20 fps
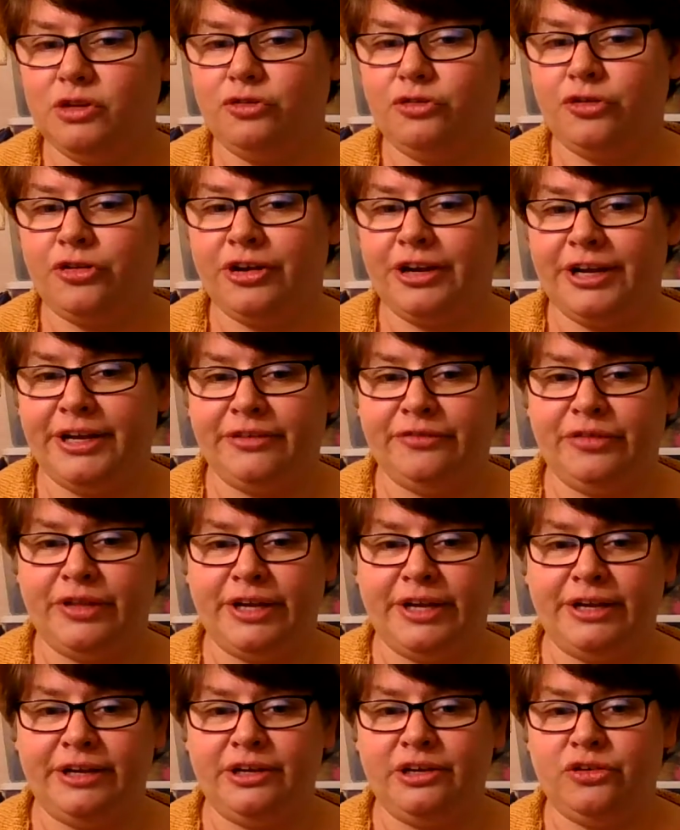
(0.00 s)
or
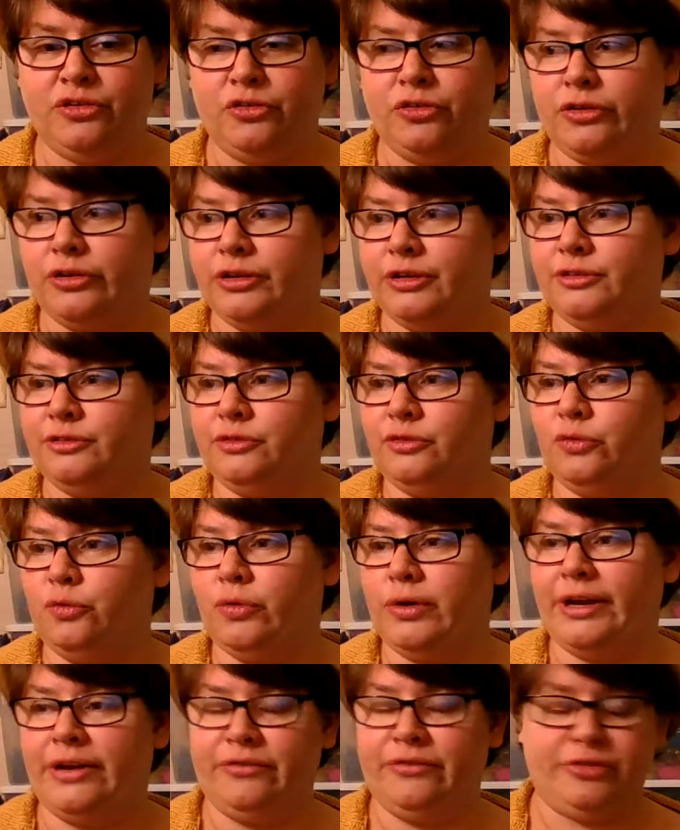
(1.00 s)
evening or
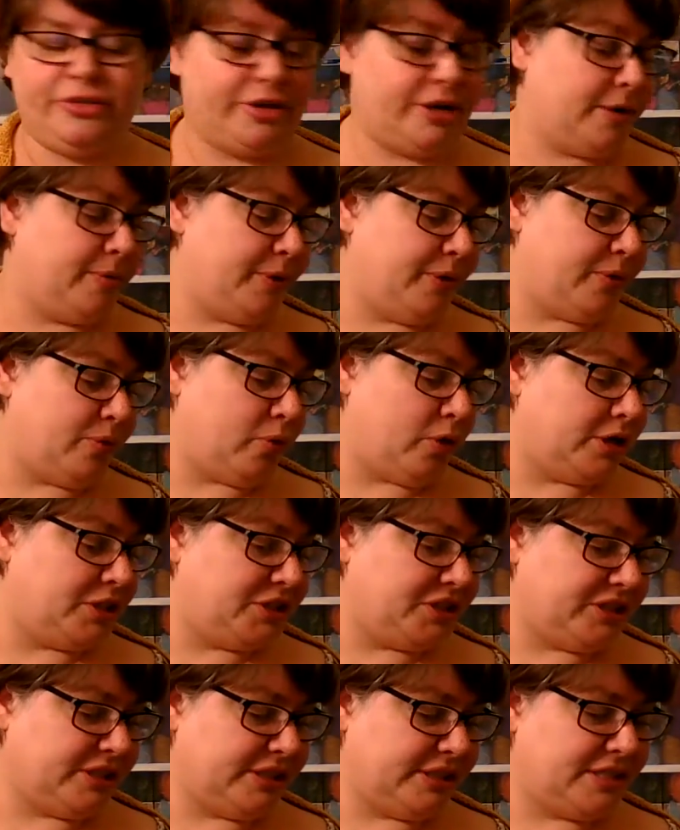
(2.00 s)
whatever time you're
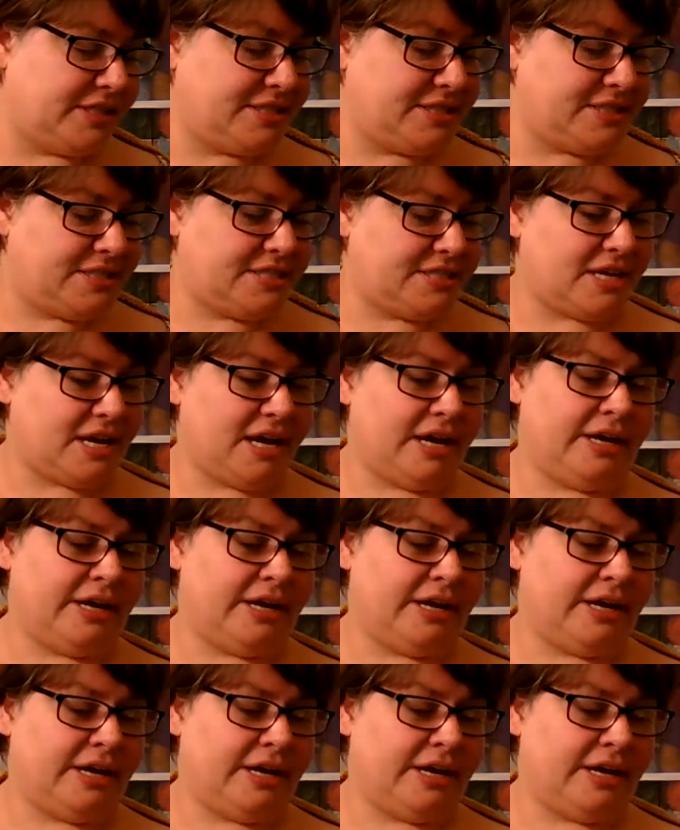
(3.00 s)
watching this.